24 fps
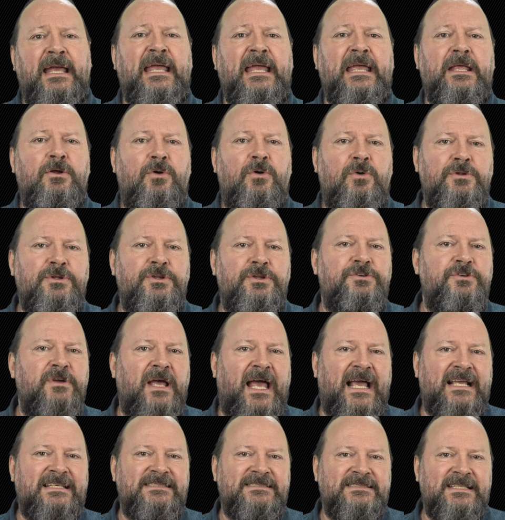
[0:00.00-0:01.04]
in order to
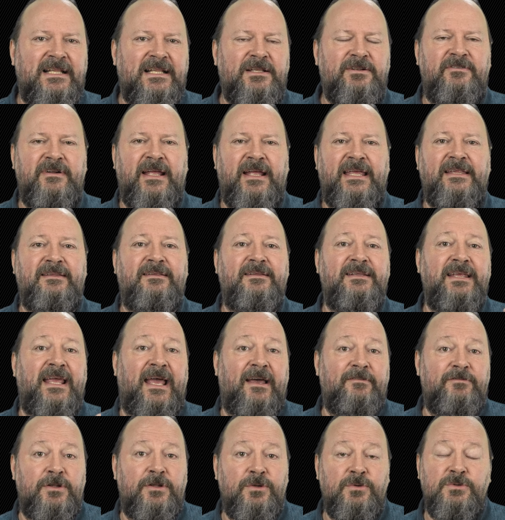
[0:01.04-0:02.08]
accelerate the
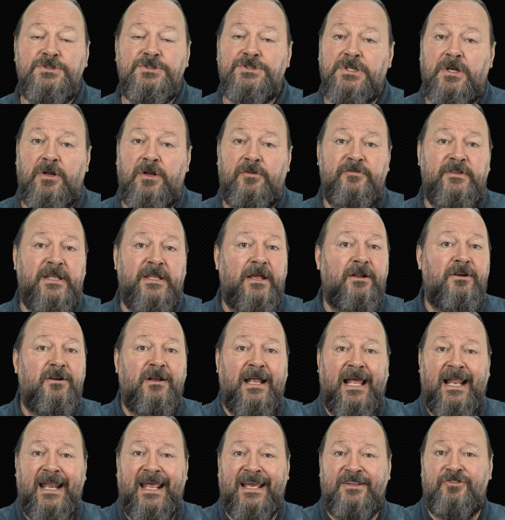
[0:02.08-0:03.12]
evolution of their
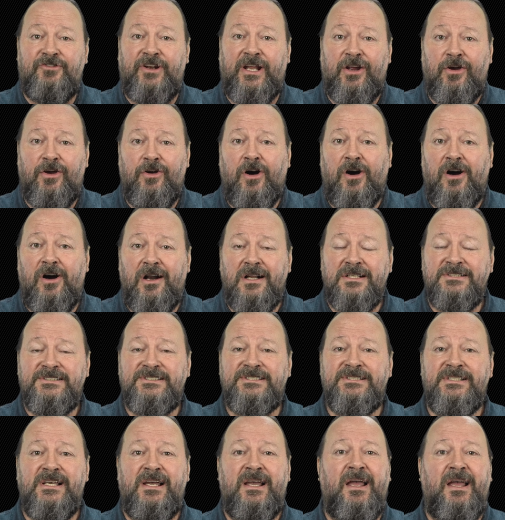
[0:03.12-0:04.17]
electric cars,